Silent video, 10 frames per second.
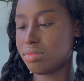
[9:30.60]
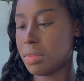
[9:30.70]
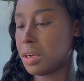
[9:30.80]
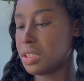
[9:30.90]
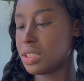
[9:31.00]

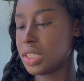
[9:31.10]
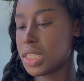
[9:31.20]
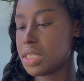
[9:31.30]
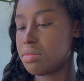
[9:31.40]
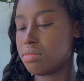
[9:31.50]

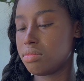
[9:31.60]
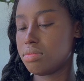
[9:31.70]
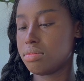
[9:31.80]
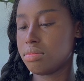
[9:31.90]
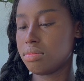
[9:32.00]
honestly,
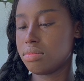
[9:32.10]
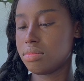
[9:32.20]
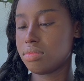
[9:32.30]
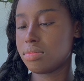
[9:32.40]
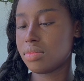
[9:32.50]

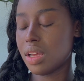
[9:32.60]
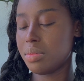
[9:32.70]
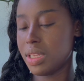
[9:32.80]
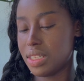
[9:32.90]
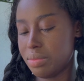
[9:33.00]

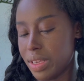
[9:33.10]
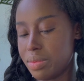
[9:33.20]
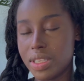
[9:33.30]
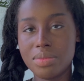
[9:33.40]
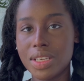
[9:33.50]
it's a
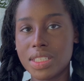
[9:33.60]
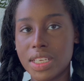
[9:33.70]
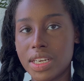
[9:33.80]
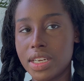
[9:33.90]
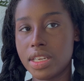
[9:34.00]
Maybelline
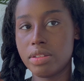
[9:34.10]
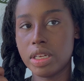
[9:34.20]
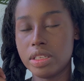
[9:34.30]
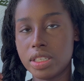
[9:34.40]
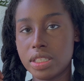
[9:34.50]
mascara. It
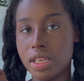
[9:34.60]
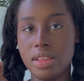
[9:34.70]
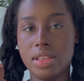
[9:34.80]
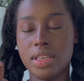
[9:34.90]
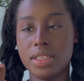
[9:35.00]
looks like
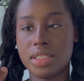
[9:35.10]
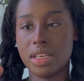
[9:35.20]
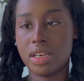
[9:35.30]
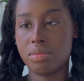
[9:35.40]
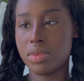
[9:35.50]
this.
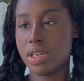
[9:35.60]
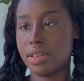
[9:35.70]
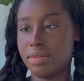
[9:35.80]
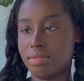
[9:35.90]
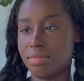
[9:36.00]
I'm not
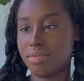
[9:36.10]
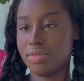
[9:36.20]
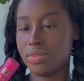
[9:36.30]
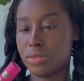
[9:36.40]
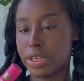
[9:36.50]

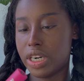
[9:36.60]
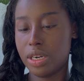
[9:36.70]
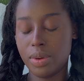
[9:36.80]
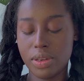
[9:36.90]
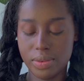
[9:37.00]
worried
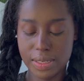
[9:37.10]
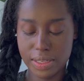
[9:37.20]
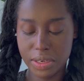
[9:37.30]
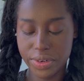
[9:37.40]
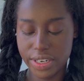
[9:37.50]
about telling
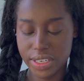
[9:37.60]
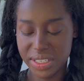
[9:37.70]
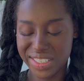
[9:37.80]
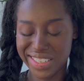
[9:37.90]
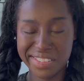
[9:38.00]
you what it is
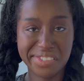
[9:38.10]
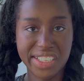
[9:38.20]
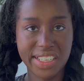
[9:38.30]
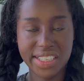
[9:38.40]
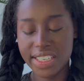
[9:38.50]
because I don't really
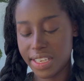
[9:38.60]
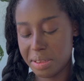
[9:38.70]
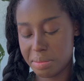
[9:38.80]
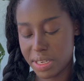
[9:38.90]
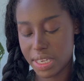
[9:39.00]
like
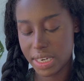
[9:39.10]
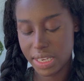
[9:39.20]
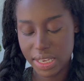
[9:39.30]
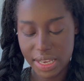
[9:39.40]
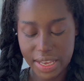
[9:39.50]
it, but
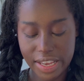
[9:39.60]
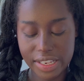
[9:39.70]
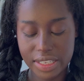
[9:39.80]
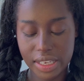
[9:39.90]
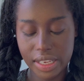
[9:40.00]

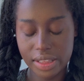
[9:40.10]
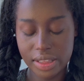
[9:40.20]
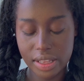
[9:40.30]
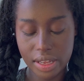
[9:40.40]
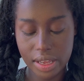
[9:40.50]
it's
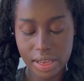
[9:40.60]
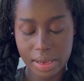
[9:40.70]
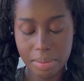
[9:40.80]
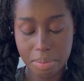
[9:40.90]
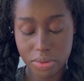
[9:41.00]
in
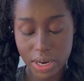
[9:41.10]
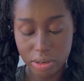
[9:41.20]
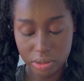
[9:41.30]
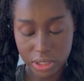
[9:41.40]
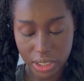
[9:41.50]
a
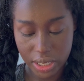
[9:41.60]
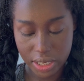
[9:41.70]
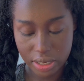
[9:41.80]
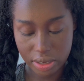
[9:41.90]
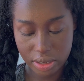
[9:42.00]
brown shade,